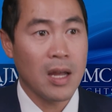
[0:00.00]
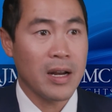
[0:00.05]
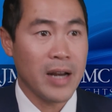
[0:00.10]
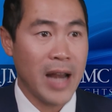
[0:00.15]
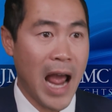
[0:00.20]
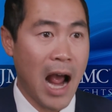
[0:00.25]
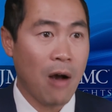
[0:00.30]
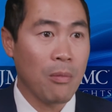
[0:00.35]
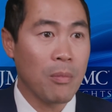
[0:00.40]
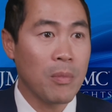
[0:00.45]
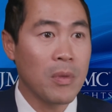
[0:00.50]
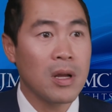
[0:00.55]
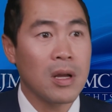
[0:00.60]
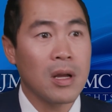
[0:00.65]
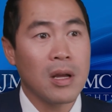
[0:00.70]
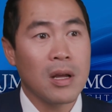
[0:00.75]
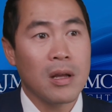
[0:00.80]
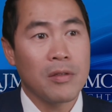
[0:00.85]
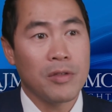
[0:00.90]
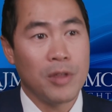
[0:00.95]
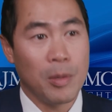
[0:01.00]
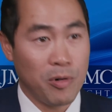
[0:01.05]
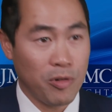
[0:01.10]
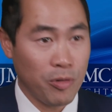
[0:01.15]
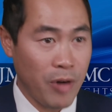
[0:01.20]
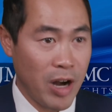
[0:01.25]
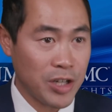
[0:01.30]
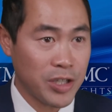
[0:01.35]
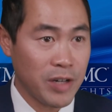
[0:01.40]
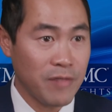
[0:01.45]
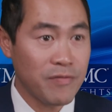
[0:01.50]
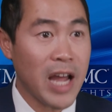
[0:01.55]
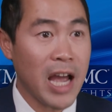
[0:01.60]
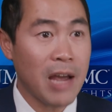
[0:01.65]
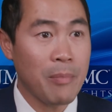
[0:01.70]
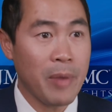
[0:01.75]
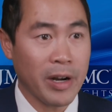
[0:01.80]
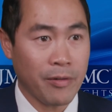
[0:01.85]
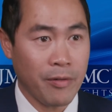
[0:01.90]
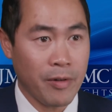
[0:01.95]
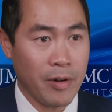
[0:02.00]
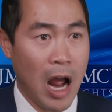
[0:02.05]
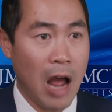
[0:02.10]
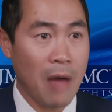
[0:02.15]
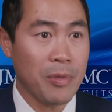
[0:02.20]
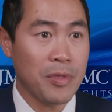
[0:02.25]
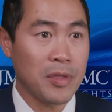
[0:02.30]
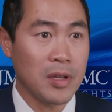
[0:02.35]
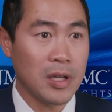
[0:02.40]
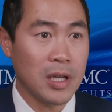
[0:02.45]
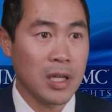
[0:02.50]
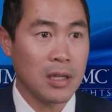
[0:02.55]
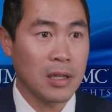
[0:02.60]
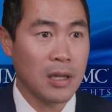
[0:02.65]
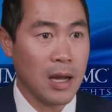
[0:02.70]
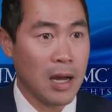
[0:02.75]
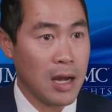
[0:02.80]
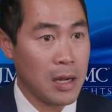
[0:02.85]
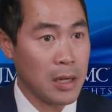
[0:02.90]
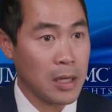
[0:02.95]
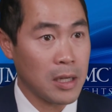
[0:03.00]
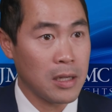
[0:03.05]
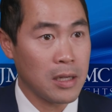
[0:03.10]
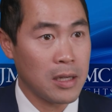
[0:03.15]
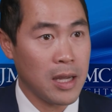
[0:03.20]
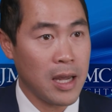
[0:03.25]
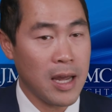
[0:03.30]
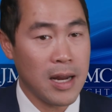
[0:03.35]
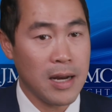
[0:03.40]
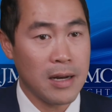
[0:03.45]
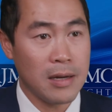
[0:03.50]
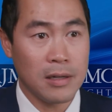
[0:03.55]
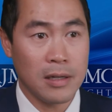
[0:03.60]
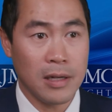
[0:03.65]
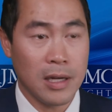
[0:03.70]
Now, the progression of diabetic retinopathy can